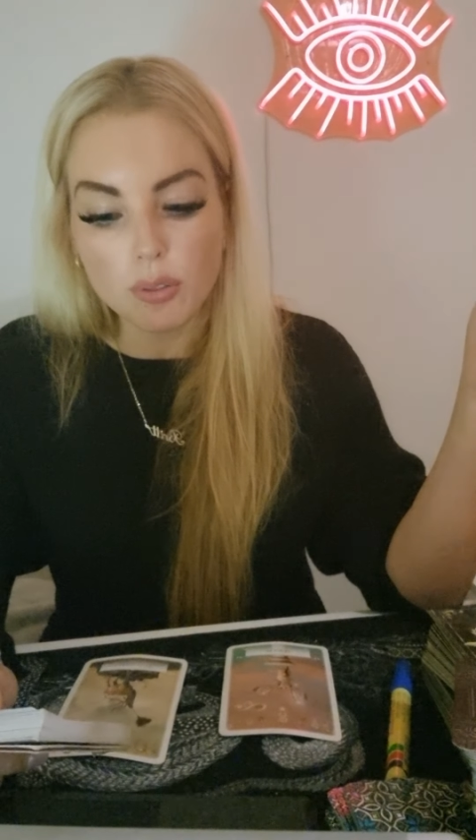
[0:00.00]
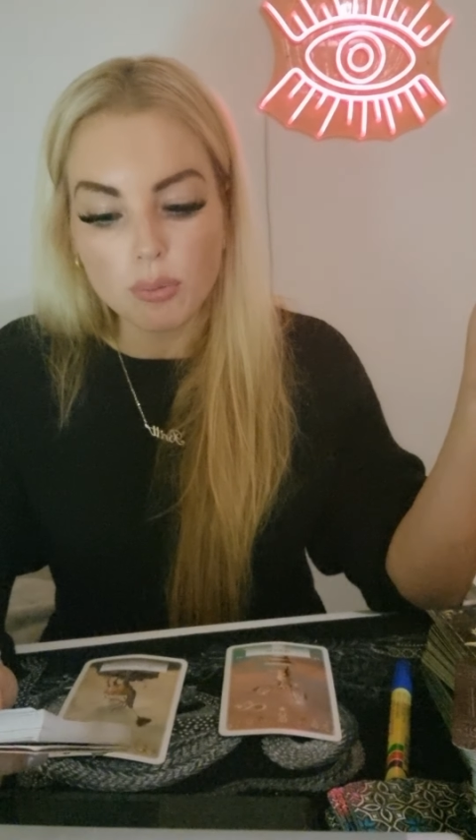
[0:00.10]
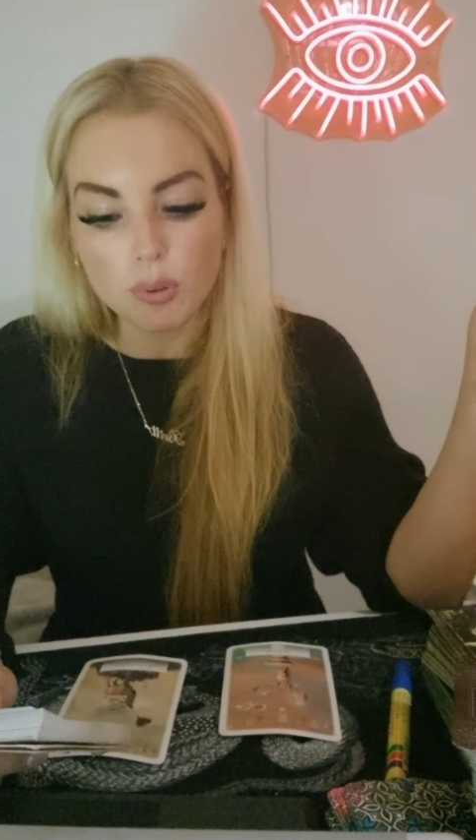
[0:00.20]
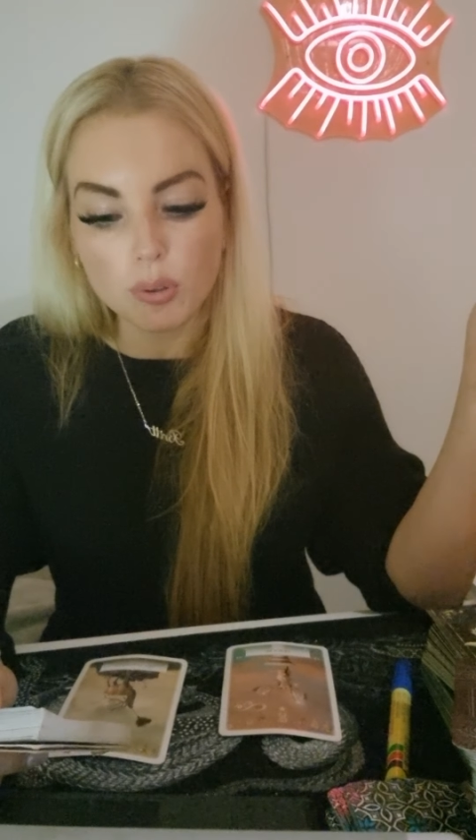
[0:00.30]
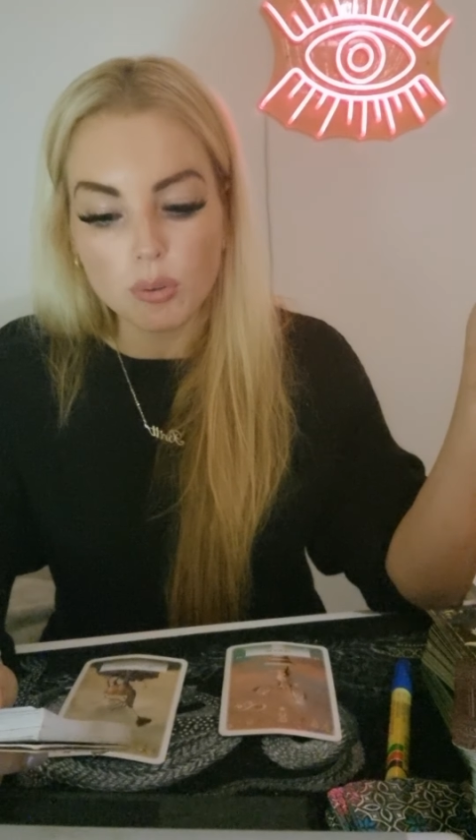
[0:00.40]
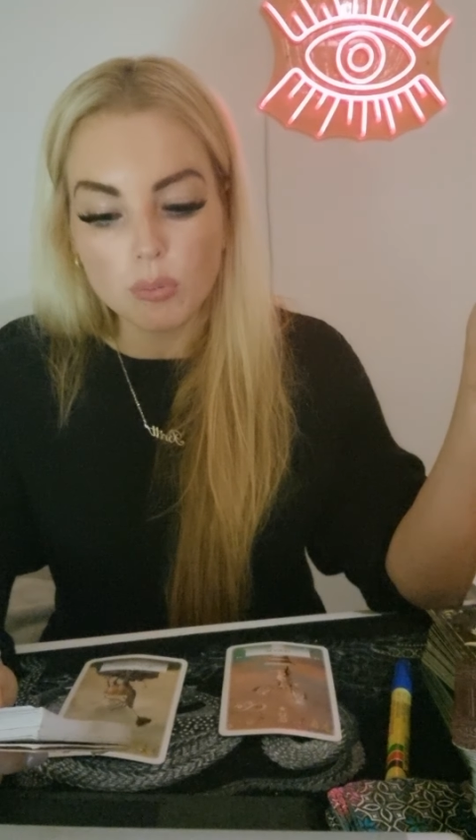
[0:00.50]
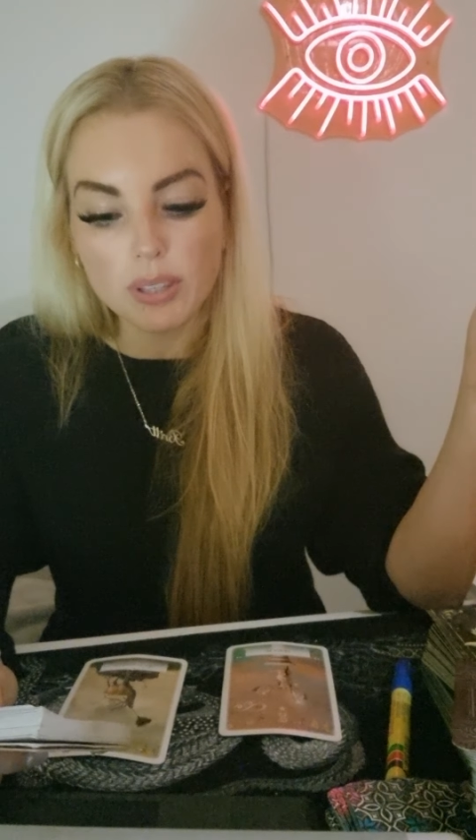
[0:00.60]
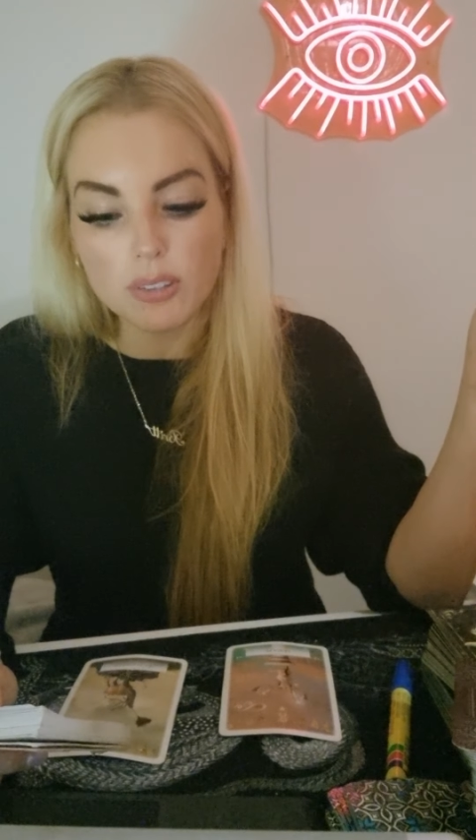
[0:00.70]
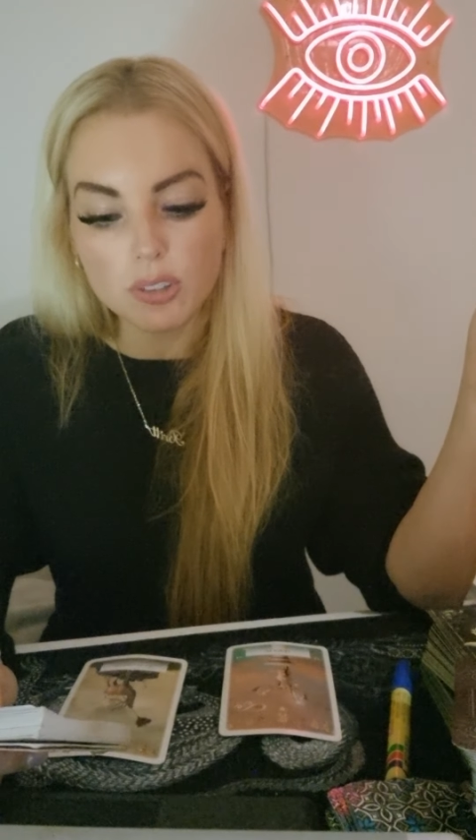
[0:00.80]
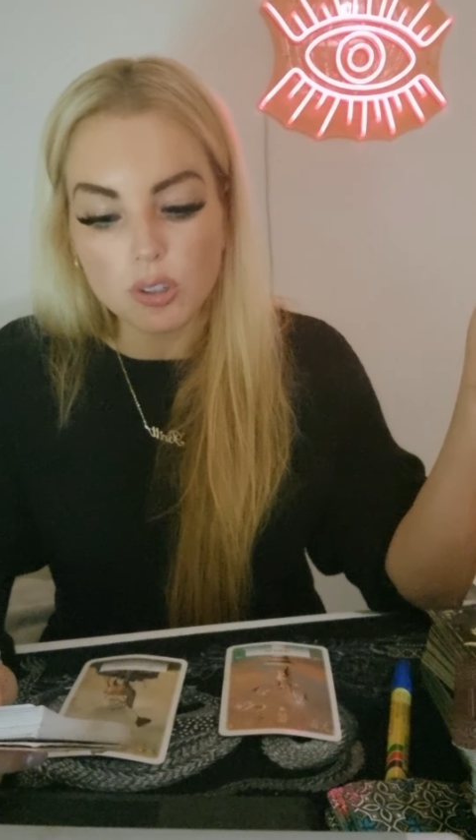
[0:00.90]
through
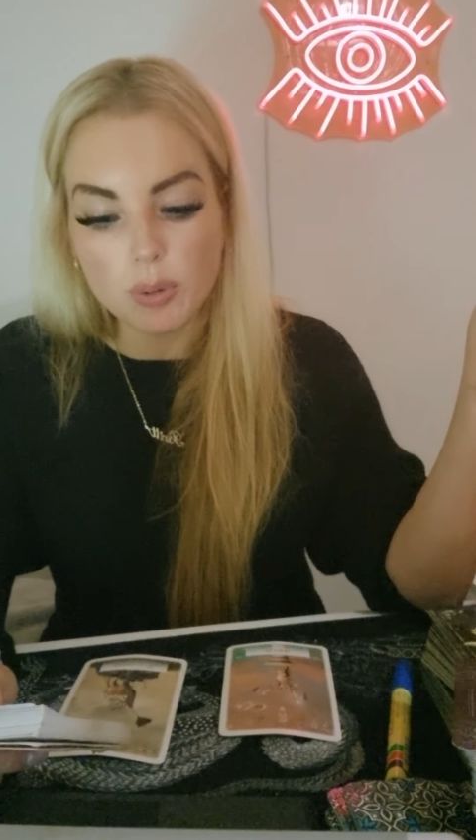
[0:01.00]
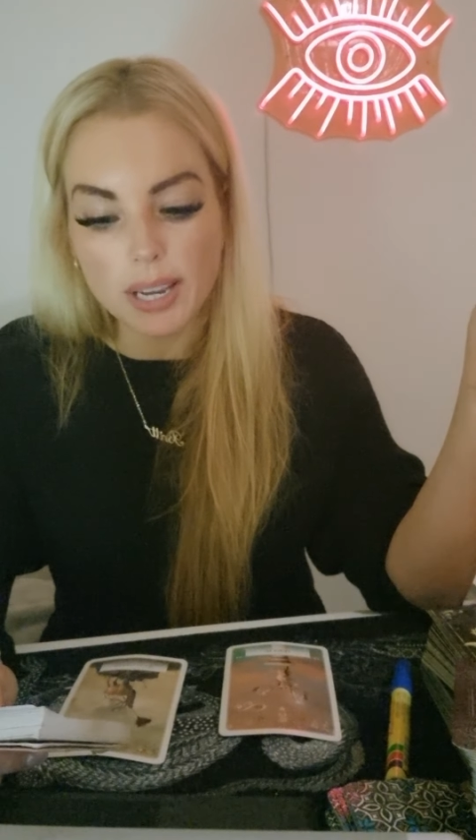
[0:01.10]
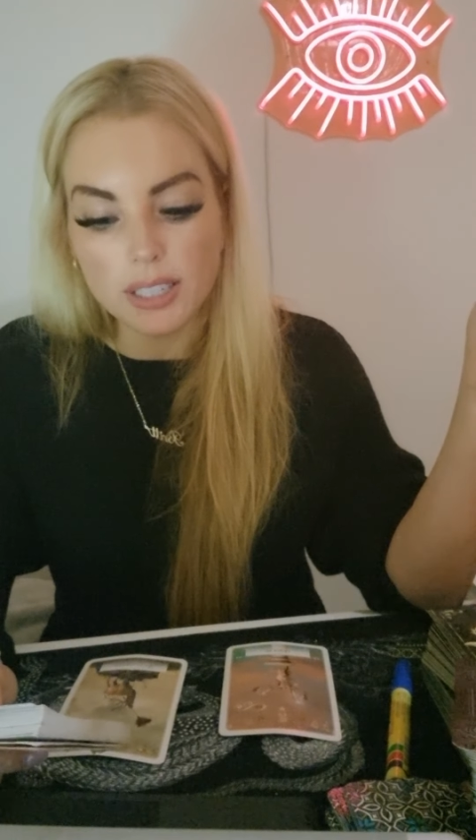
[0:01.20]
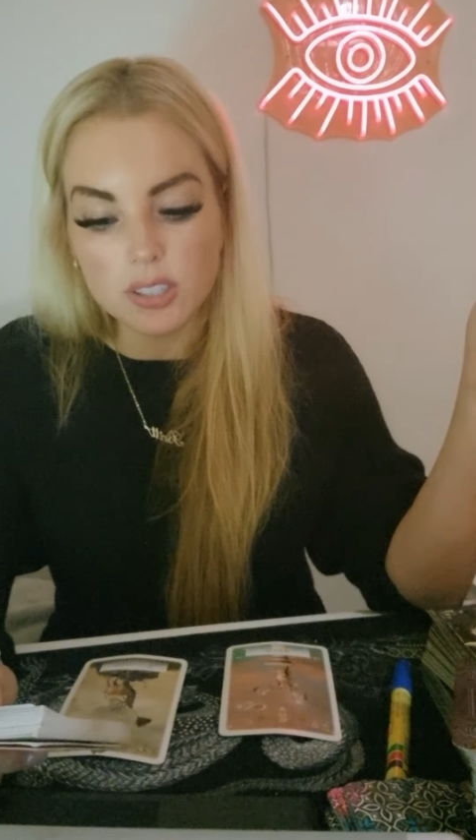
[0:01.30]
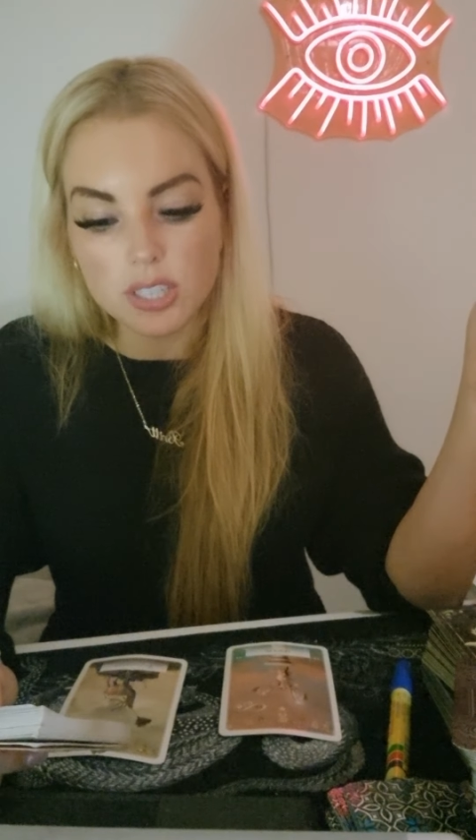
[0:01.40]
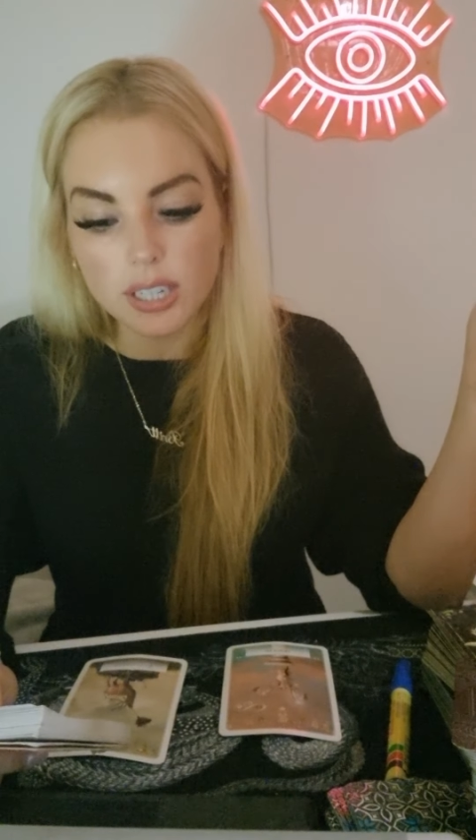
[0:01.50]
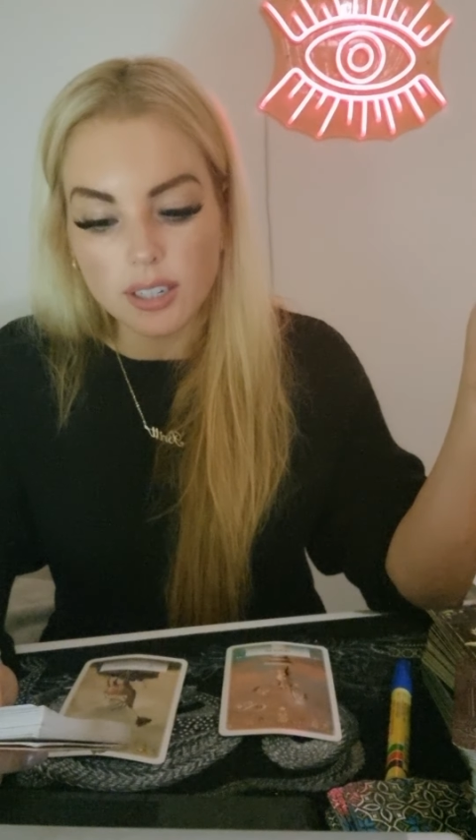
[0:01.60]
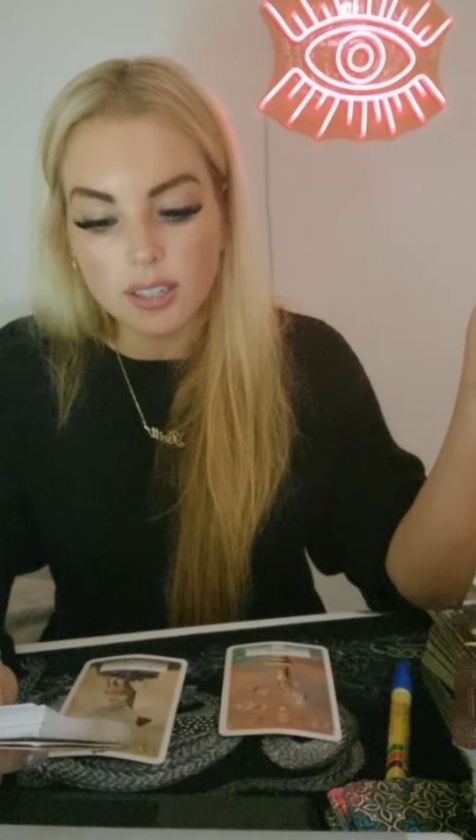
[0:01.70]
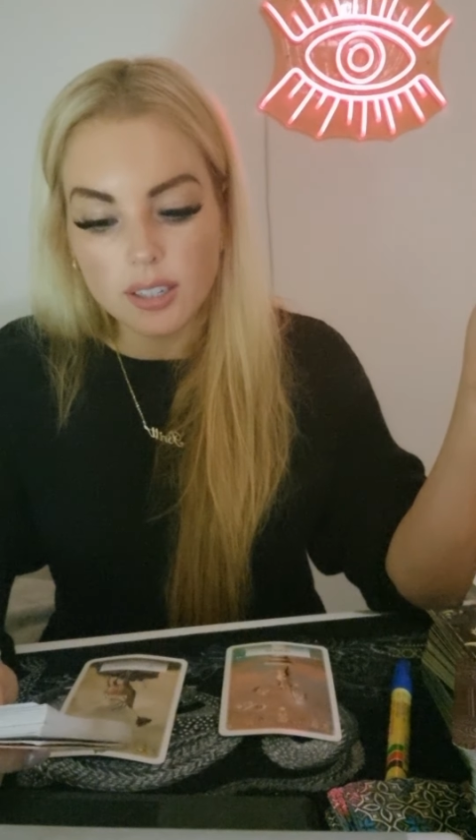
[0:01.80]
with new energy.